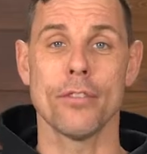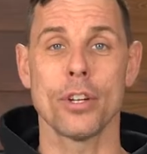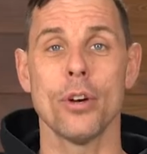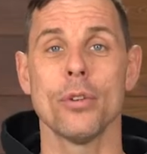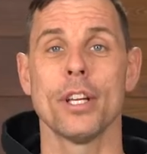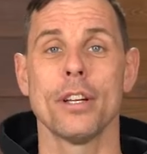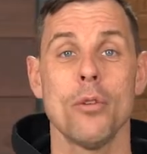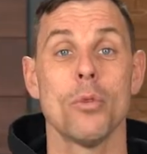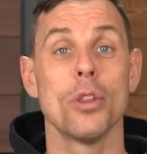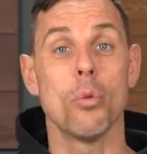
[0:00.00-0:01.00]
the coating.
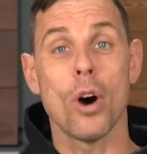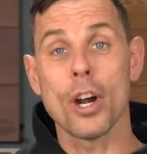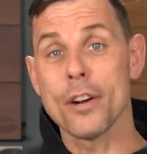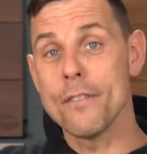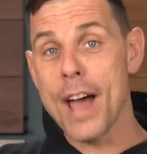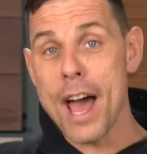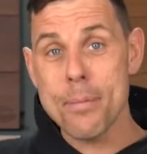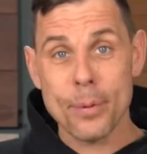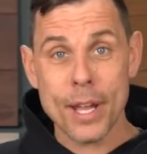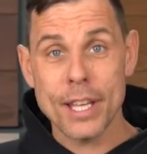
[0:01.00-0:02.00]
When the water
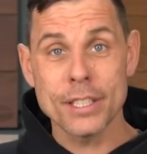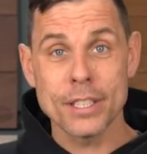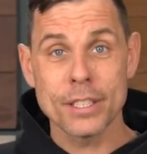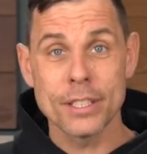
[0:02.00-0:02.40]
evaporates,